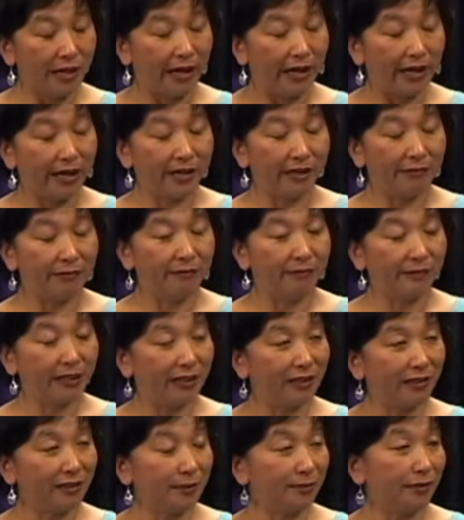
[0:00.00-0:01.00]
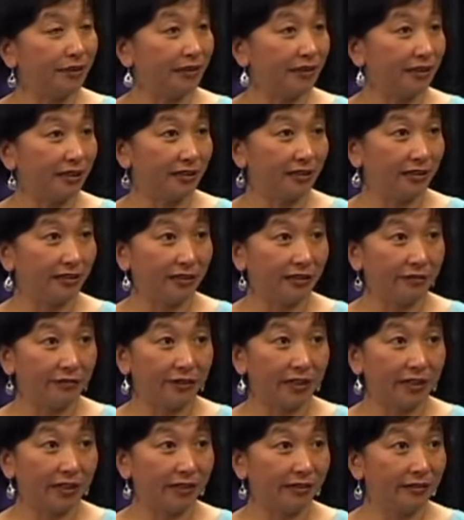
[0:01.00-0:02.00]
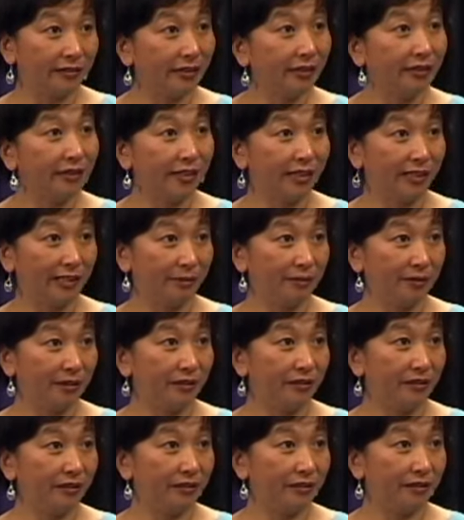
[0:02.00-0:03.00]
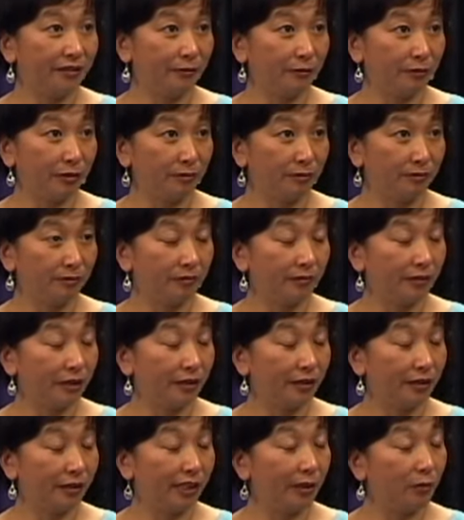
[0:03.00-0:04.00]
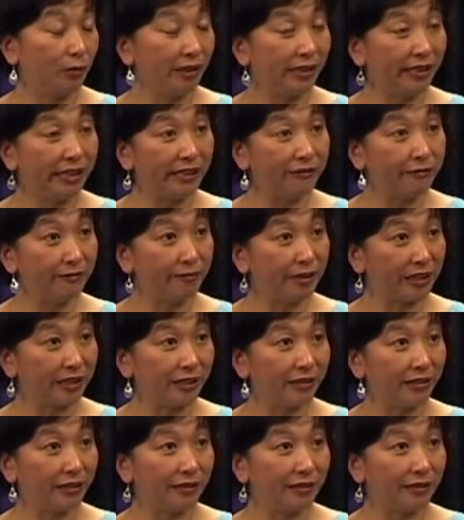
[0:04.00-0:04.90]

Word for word: And my husband said that if I didn't keep it, I would, uh, he would leave me.